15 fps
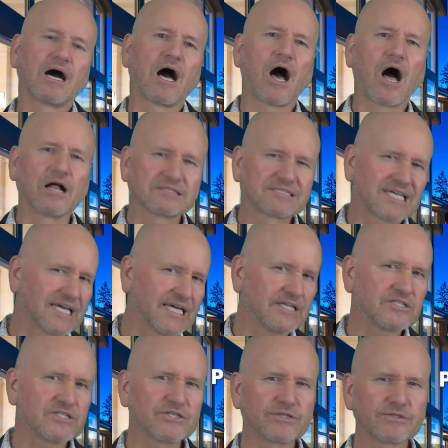I'll
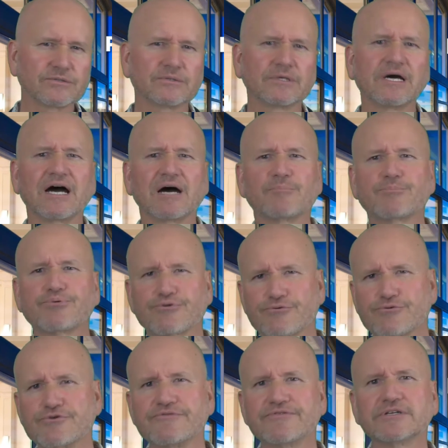teach you a
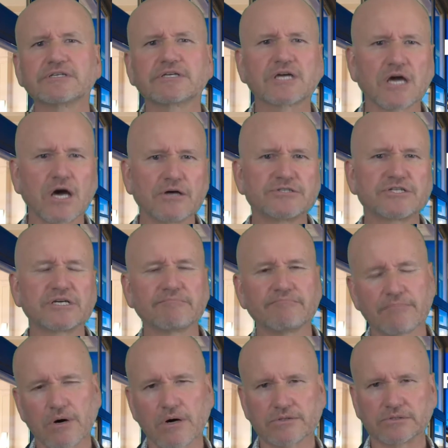proven coaching
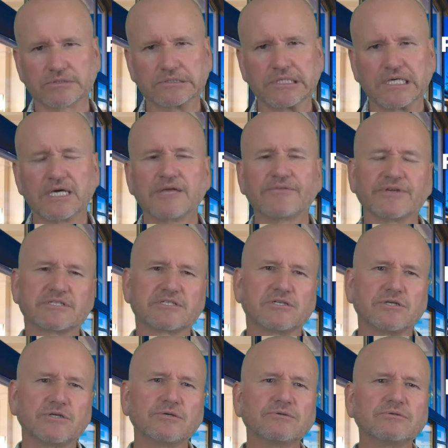model that's
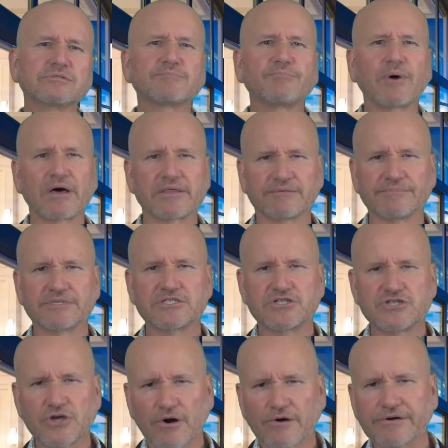used by the
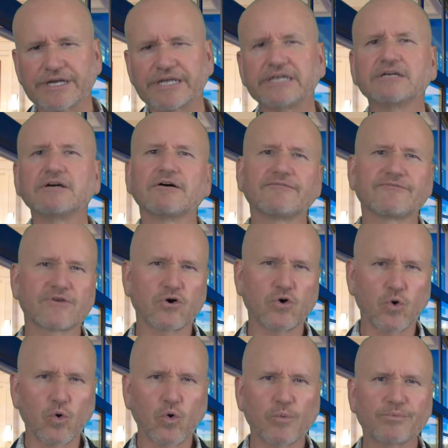majority of
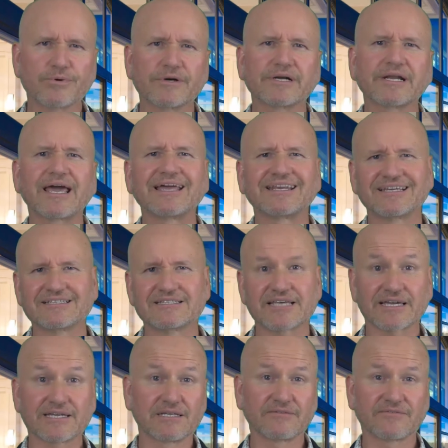corporate and
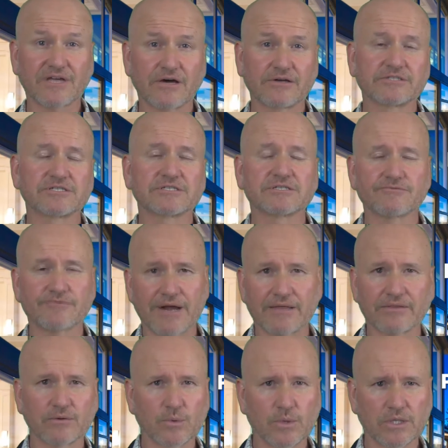executive coaches
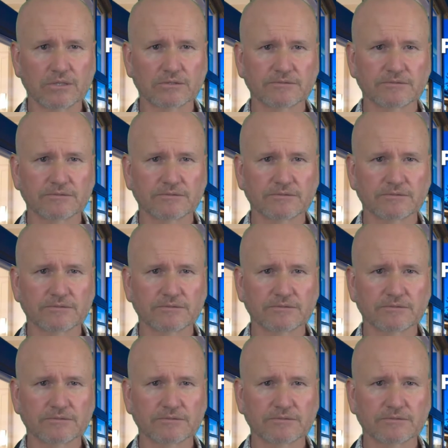around the world.